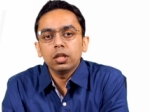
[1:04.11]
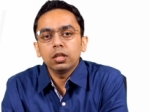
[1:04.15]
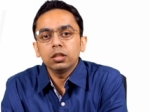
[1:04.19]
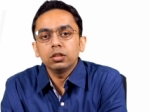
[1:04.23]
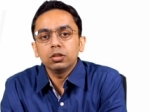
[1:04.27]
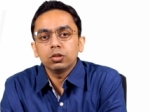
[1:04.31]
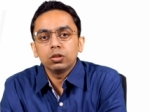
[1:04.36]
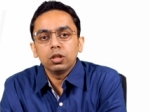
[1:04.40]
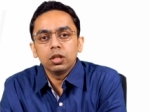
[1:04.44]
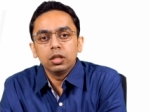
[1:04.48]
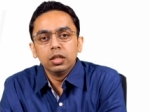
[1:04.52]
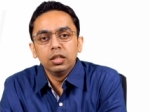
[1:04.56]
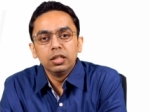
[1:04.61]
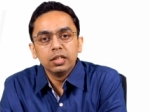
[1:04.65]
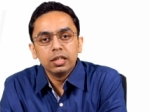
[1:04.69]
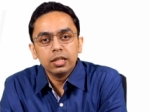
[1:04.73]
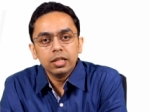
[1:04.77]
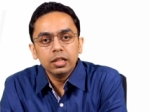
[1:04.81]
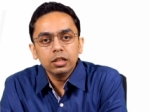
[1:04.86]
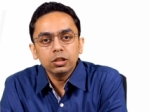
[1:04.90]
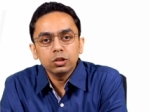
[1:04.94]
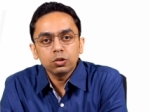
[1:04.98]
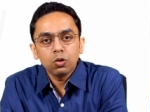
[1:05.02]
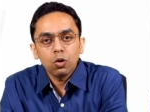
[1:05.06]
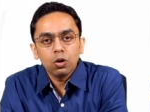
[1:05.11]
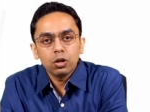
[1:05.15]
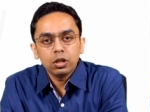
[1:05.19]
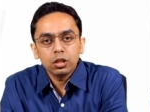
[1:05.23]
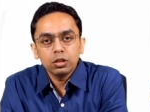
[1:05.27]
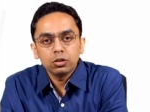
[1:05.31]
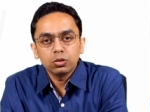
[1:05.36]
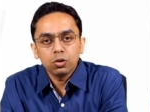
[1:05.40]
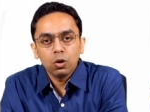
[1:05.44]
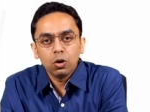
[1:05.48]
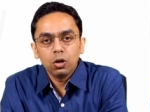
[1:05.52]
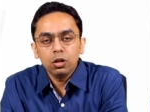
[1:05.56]
there is increased
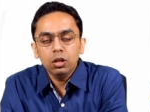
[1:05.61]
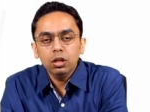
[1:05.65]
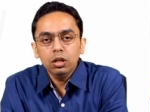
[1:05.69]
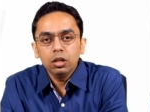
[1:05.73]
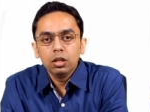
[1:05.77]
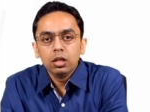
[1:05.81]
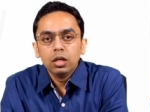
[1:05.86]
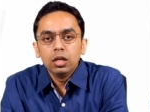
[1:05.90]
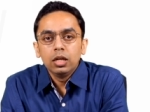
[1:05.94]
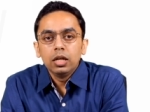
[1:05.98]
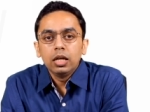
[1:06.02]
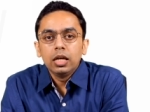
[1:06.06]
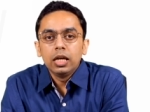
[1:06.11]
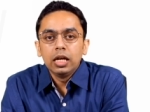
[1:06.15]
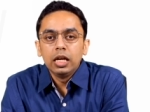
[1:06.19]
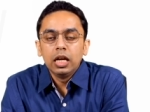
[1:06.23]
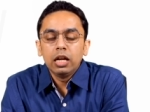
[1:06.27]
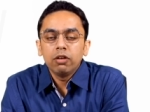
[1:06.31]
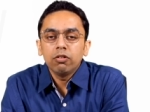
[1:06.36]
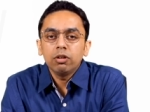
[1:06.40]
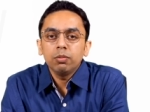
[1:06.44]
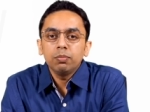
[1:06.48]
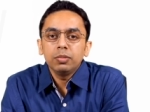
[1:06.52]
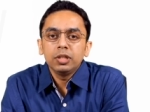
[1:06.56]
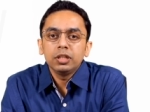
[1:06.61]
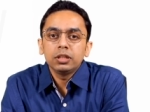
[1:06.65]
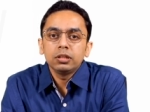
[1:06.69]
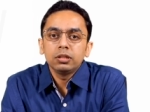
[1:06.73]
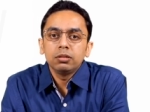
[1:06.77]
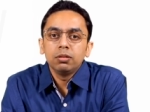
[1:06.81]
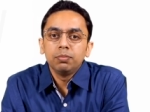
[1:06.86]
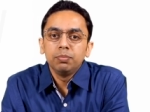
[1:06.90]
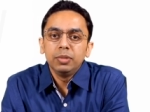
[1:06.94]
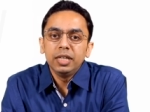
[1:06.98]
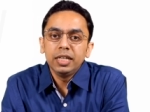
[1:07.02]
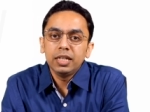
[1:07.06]
cortisol, 11
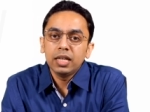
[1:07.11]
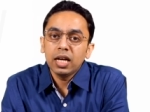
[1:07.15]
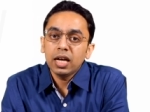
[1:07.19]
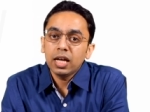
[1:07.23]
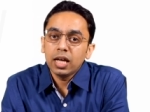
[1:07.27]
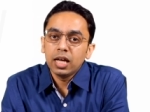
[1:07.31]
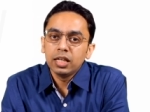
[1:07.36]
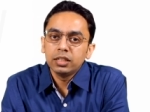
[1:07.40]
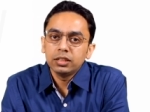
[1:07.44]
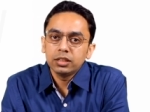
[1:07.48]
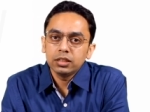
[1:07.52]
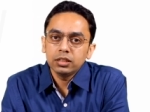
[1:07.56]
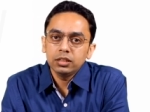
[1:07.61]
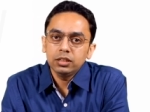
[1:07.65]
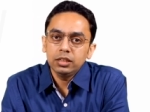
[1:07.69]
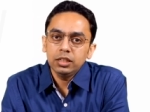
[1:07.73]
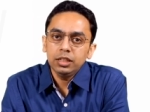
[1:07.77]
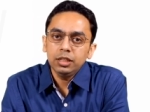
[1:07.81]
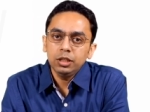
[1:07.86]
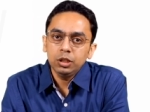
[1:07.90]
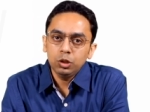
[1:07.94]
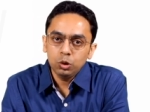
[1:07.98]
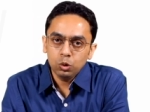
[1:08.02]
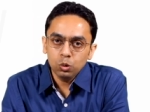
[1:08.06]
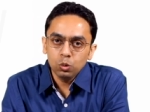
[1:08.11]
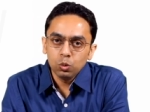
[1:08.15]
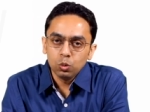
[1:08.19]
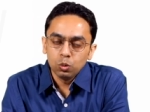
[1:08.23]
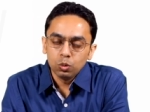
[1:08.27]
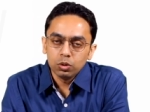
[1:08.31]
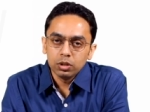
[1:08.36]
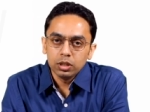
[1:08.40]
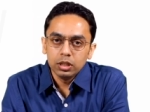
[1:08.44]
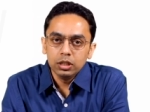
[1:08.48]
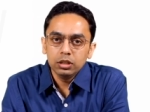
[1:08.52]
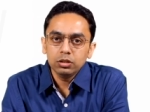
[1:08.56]
beta
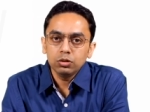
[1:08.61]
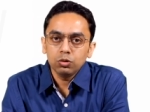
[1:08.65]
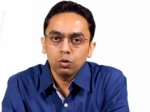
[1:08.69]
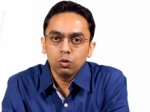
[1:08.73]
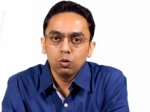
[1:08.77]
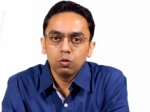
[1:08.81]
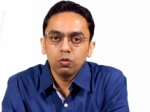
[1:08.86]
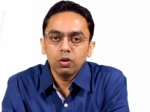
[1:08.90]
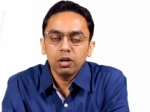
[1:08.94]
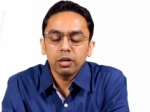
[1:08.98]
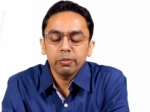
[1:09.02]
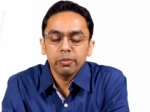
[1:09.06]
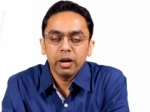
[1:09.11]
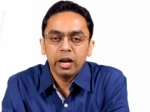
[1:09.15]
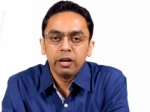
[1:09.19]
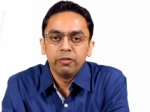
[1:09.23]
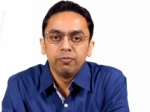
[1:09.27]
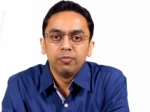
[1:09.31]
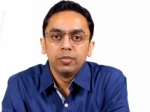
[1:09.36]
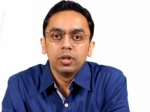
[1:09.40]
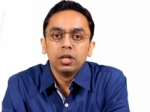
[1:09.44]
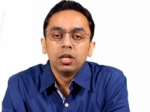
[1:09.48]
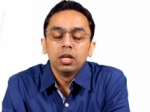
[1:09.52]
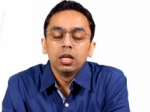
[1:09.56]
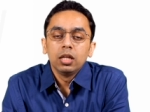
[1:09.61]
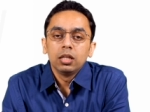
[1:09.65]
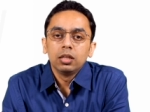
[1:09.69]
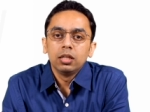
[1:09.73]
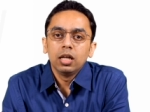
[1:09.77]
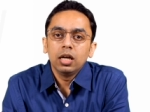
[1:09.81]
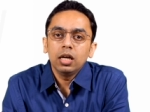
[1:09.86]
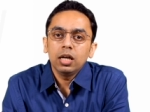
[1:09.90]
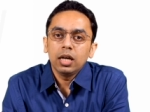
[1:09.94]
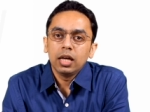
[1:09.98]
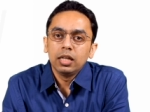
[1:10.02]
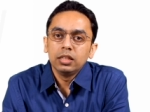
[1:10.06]
HSD2 is overwhelmed.
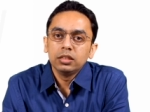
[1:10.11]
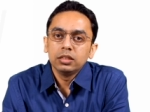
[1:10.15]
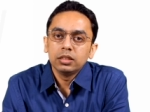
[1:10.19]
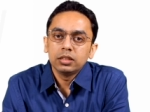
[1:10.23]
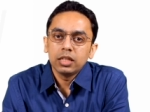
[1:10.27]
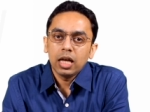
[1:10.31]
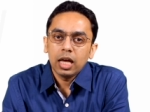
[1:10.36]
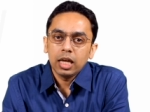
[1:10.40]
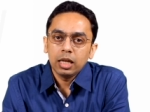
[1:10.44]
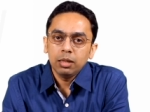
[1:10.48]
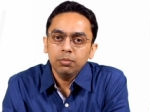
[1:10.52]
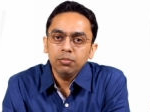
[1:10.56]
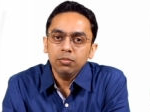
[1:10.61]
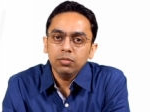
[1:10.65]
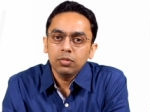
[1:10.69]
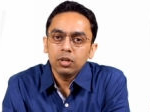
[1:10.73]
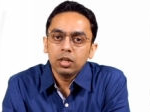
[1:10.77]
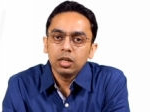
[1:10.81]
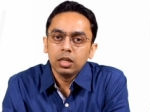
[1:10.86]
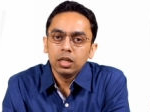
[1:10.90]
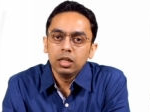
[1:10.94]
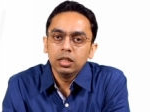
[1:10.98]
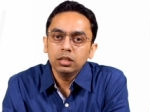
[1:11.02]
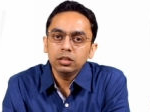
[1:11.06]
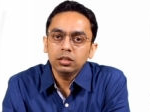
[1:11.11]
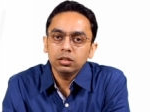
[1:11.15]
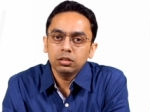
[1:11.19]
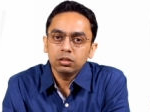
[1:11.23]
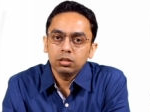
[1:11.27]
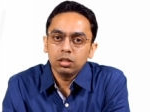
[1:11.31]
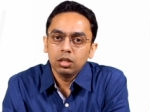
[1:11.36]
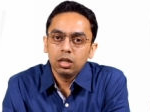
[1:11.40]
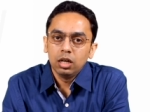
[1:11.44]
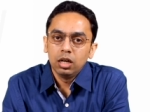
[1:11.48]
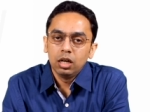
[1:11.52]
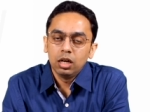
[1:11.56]
The enzyme
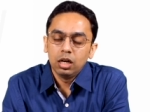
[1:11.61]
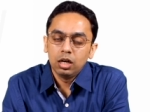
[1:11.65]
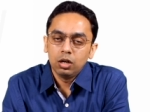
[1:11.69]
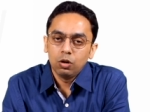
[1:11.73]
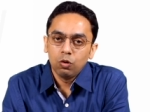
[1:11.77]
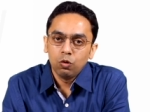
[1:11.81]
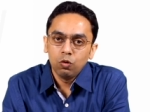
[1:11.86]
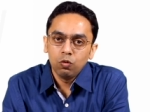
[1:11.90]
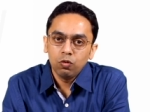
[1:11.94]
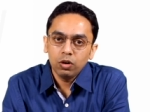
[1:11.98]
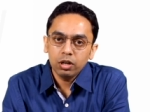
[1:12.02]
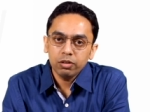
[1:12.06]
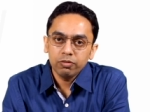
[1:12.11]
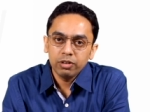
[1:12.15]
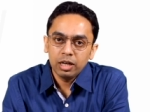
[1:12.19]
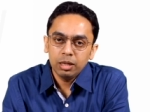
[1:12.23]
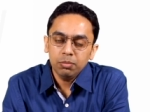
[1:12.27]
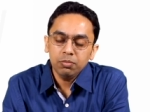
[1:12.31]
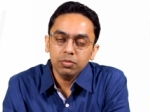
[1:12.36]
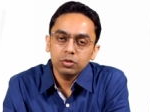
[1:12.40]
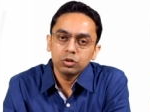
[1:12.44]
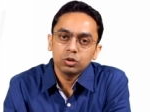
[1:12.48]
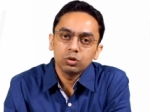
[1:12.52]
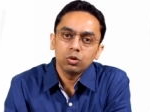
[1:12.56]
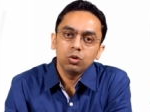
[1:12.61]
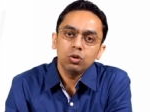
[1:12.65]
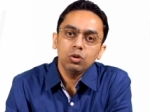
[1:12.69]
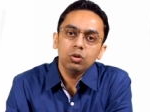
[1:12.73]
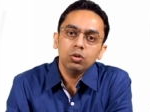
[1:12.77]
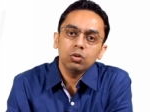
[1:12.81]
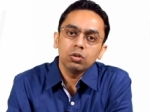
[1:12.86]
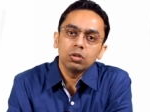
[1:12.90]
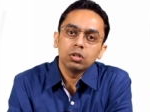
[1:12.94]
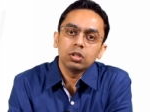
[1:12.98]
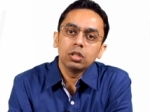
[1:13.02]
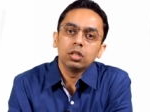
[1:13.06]
is uh, overwhelmed.
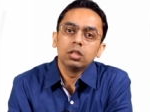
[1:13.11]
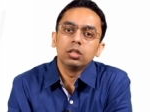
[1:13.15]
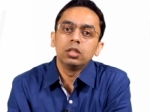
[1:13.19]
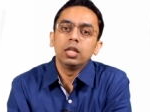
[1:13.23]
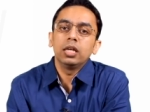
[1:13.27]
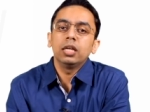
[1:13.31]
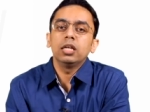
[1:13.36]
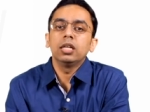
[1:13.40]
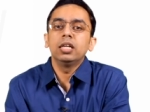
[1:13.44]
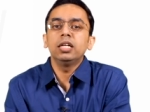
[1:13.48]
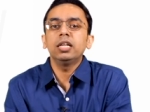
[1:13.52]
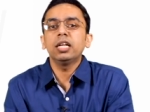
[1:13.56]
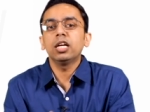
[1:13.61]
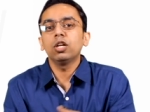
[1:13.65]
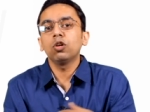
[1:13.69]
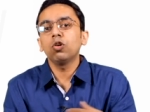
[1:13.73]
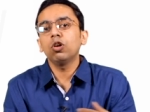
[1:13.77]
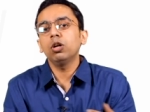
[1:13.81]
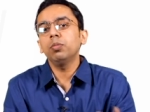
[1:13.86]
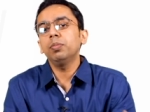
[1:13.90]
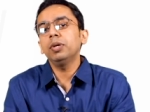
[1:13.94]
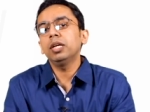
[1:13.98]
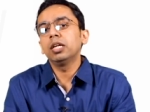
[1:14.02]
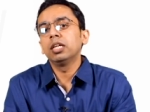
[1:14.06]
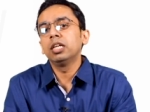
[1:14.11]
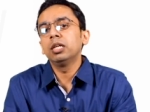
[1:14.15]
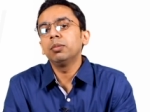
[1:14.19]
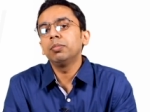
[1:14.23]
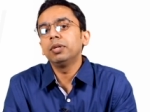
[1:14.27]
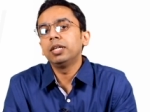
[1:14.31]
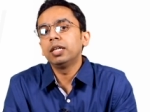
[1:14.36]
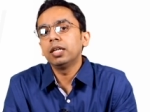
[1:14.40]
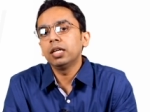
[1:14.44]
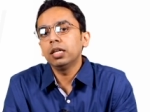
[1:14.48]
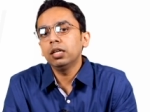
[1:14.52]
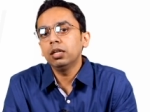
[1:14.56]
So they, it cannot be
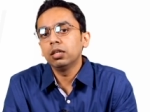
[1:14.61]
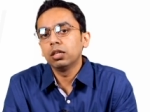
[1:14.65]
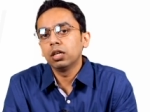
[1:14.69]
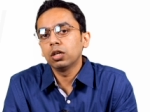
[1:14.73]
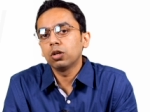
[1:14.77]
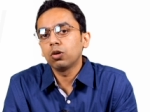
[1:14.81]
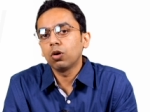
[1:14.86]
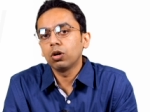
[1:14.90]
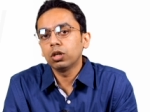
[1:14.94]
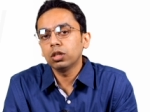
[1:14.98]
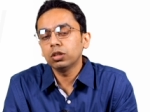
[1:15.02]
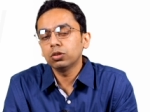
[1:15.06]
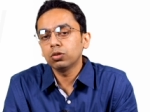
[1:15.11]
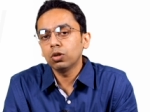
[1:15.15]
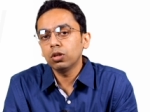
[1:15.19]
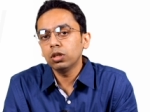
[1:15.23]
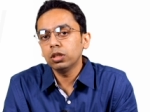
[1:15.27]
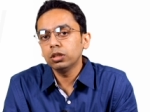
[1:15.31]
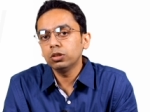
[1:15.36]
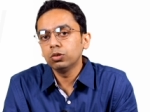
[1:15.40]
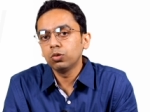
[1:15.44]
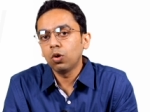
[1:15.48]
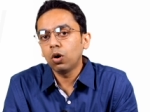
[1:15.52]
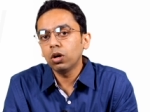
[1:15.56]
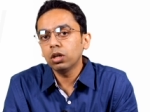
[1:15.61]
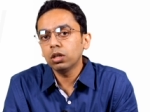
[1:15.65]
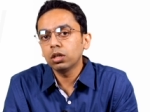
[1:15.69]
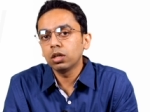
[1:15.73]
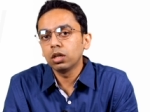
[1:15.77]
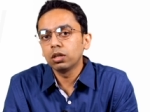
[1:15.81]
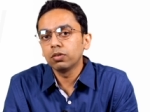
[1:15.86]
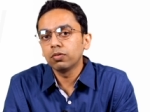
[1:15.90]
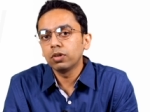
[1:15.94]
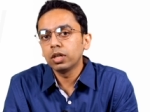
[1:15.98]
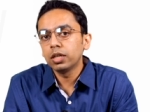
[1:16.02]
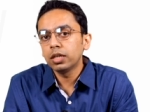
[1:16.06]
inhibited. The cortisol is not
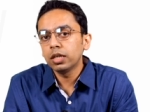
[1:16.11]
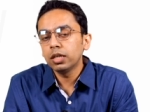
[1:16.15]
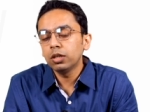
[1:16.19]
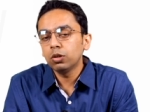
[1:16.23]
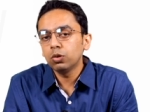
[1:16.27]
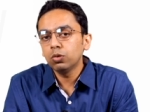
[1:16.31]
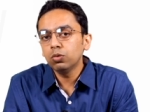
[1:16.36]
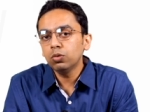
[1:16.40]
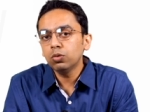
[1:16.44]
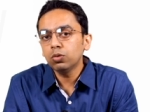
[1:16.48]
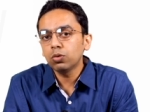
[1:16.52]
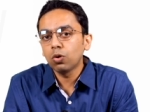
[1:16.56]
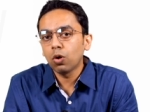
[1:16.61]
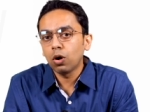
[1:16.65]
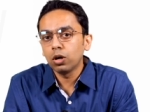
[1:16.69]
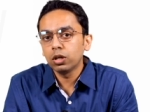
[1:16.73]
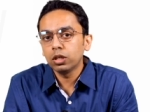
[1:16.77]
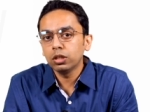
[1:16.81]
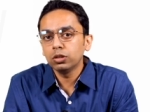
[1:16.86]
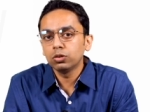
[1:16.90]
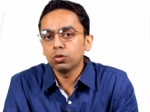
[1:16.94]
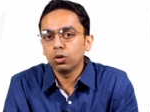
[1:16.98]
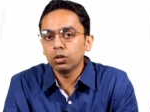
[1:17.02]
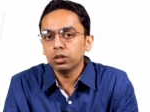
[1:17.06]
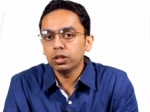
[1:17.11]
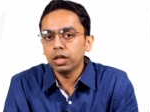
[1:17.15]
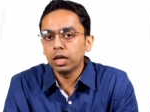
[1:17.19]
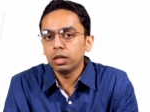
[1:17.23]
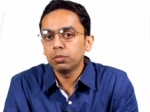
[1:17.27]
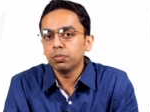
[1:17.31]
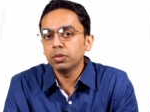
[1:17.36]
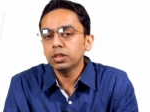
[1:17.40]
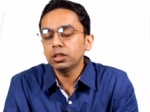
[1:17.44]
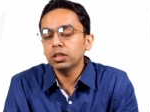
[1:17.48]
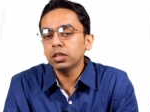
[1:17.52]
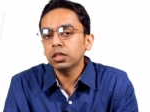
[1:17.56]
converted to cortisone
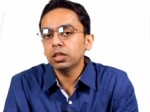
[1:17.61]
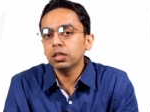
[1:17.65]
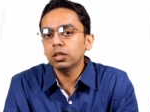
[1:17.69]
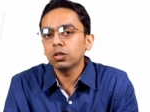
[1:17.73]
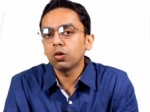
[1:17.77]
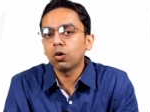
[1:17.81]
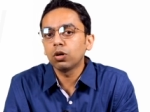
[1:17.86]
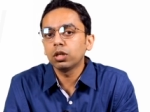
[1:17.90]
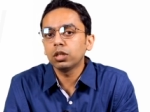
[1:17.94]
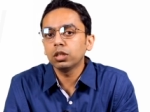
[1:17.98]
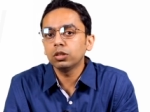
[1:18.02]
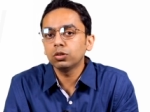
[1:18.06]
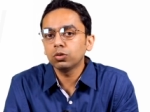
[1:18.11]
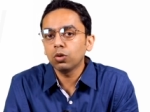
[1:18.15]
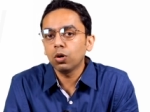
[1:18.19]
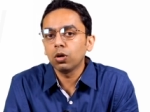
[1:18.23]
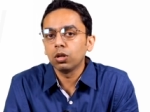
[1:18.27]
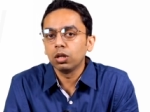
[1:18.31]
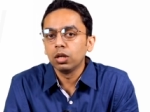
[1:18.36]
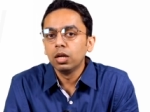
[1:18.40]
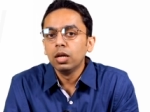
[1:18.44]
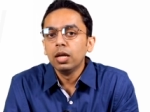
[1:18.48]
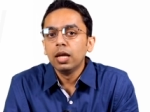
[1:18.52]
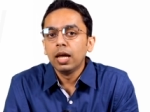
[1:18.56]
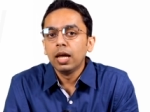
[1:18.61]
that much In cortisol